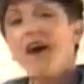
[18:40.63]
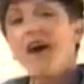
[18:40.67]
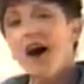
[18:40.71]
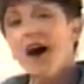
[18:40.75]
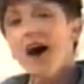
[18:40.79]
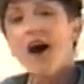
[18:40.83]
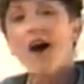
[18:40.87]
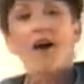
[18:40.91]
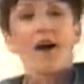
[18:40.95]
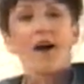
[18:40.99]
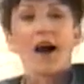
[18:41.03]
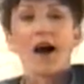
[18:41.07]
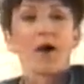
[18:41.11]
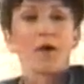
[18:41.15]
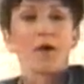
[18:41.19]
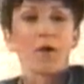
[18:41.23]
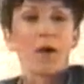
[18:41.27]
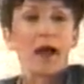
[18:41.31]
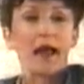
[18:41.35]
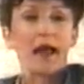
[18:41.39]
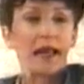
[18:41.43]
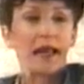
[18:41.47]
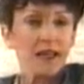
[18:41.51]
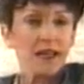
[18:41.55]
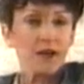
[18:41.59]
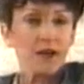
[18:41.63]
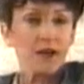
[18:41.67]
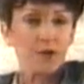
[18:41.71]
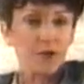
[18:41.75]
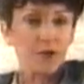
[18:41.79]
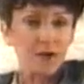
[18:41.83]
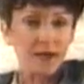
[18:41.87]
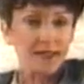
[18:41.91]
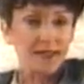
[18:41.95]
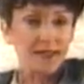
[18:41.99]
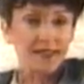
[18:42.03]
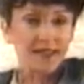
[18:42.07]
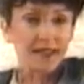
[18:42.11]
far outweigh any
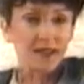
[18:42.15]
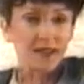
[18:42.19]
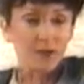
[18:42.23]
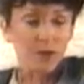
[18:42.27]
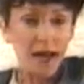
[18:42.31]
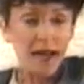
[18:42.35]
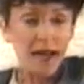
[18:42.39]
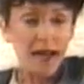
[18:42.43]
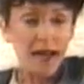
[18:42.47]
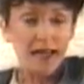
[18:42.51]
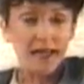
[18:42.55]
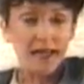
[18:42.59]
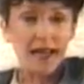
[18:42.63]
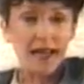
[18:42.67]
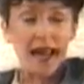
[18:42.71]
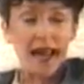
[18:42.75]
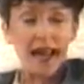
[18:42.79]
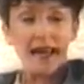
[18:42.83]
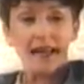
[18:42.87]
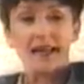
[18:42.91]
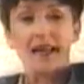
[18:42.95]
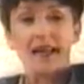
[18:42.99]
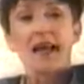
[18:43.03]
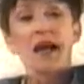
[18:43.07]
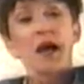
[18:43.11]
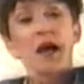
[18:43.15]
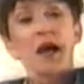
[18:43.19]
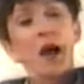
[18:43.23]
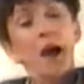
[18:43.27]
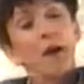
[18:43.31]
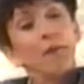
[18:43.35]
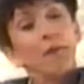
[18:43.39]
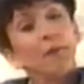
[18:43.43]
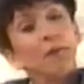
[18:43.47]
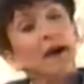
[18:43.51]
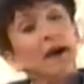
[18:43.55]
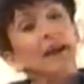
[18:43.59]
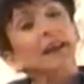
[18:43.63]
risk in weight gain,
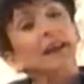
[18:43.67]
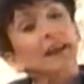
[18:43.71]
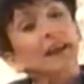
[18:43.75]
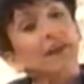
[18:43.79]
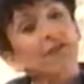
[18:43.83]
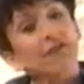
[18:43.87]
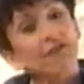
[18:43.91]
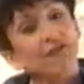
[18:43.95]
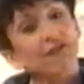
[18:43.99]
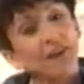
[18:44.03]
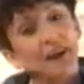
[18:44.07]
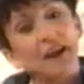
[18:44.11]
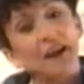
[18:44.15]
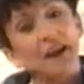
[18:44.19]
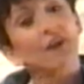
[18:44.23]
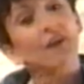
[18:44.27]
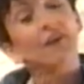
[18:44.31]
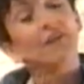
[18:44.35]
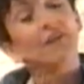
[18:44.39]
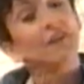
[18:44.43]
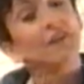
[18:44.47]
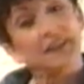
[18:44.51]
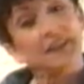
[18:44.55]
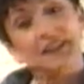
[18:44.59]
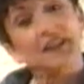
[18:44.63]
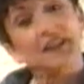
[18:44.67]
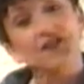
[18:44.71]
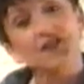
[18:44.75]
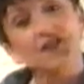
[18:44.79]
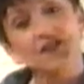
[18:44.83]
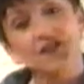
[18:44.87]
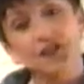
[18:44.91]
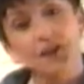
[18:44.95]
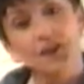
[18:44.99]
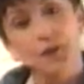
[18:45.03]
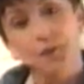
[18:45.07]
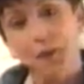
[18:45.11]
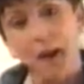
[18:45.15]
but if fear of additional